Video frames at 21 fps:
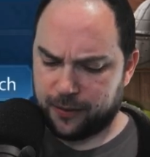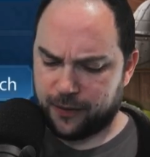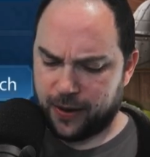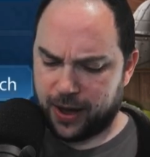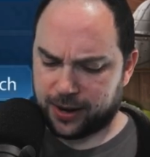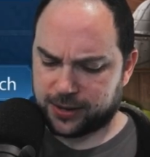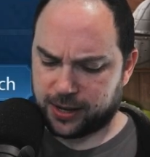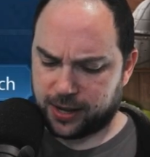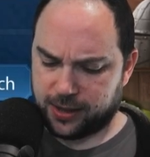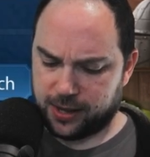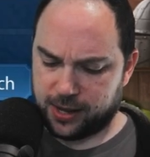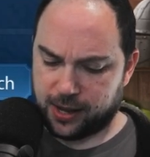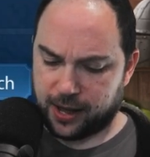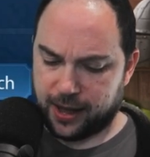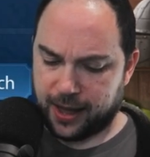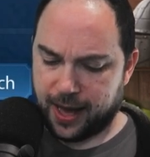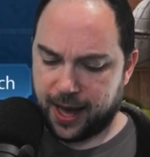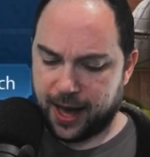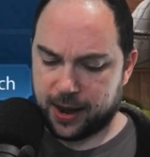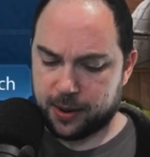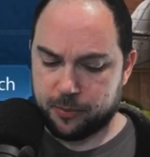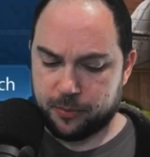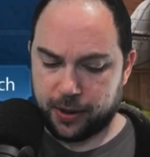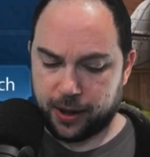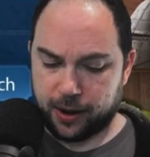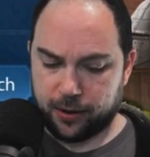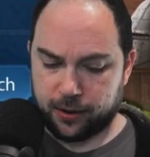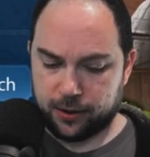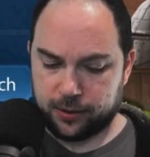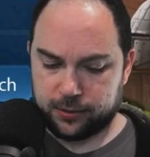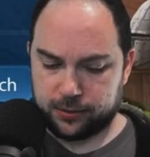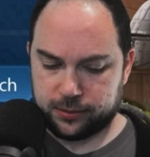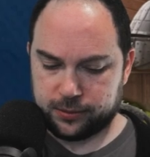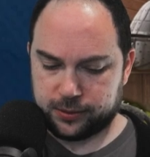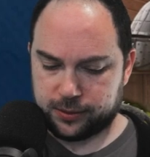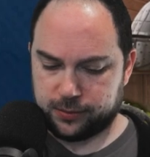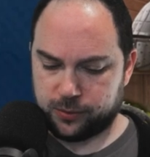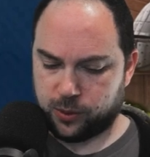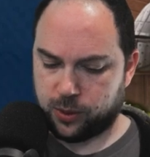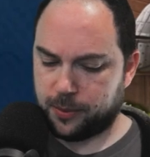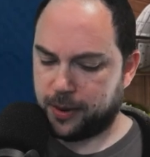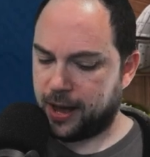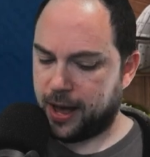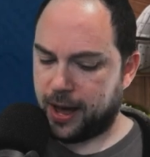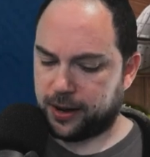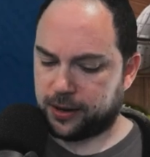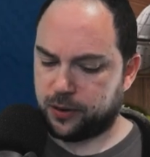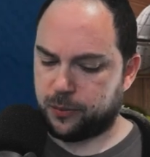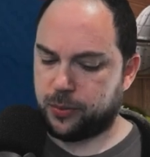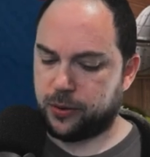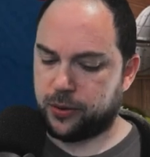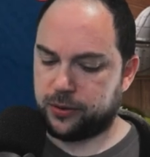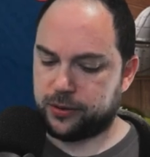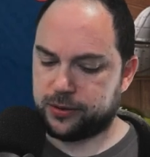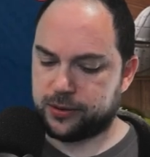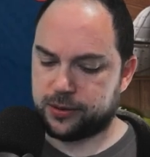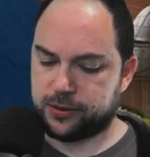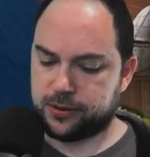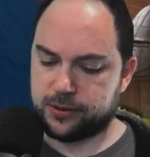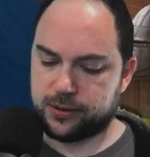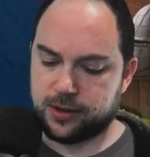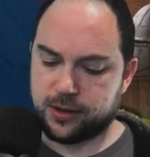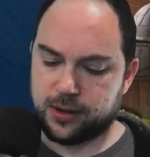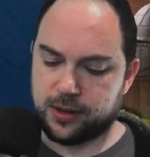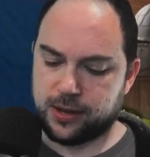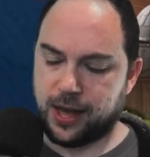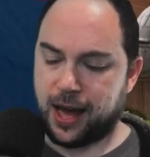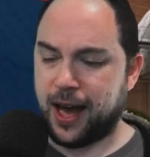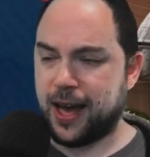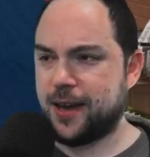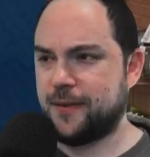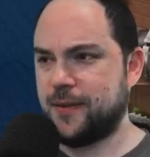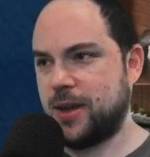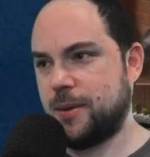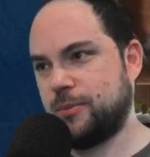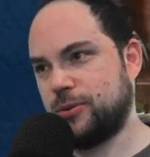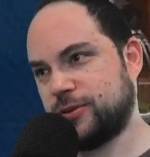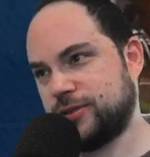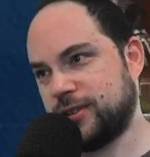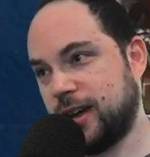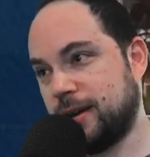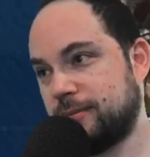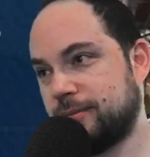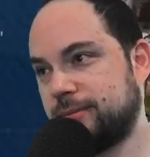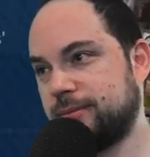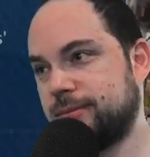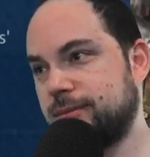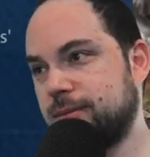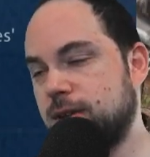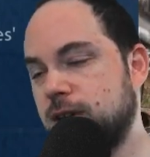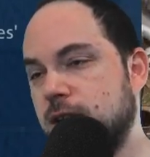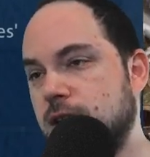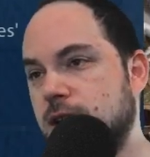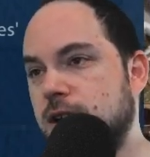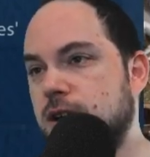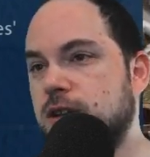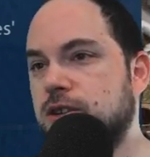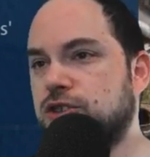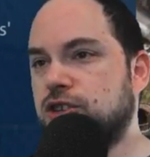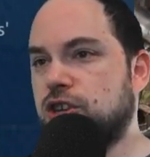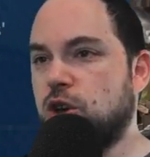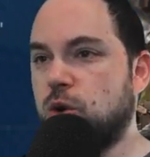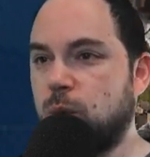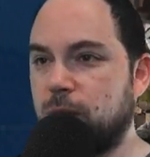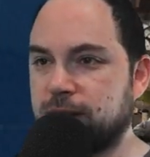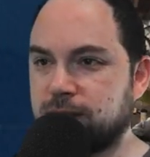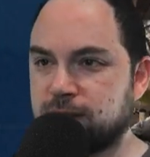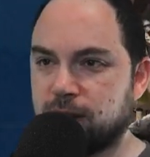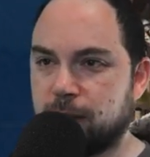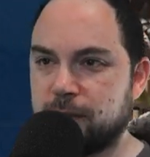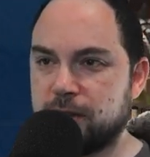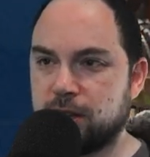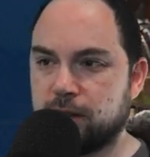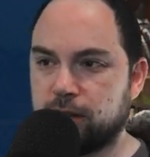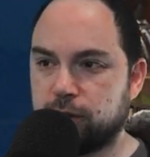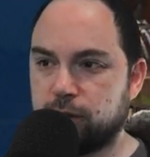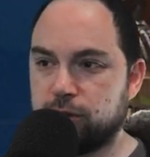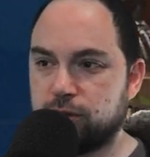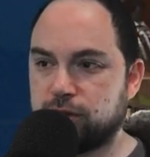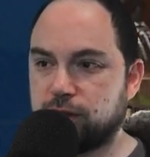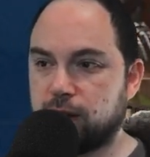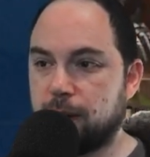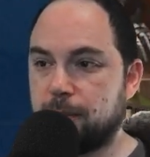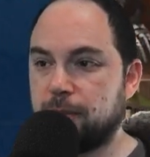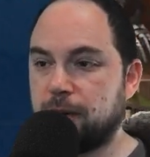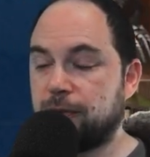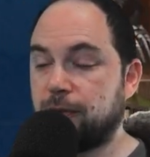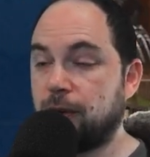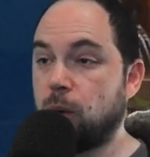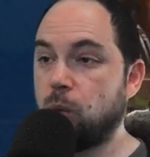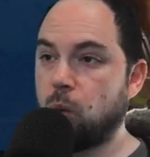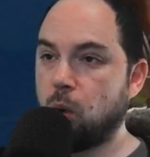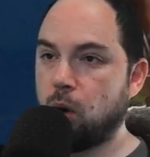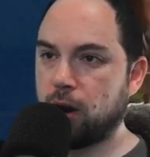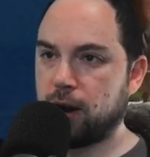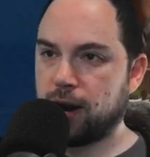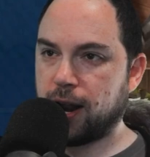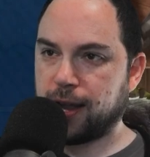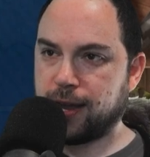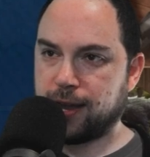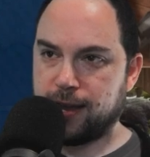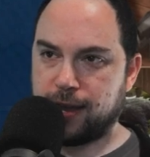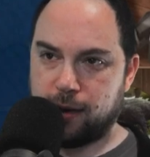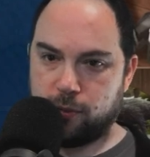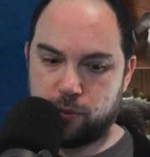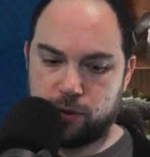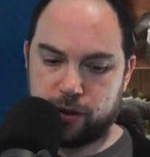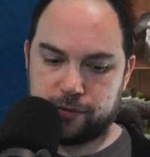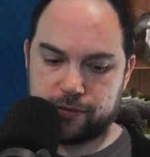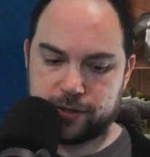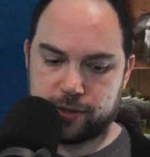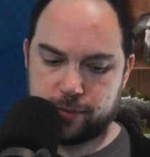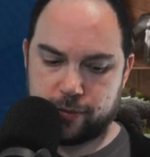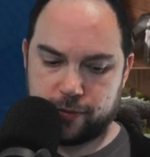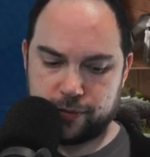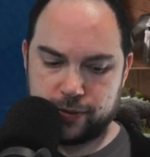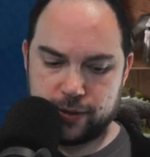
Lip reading: fact, I think I had better. What are my active bonuses? Yeah, I have 8%. So you win some and you lose some, but if I wanted, I could get rid of some of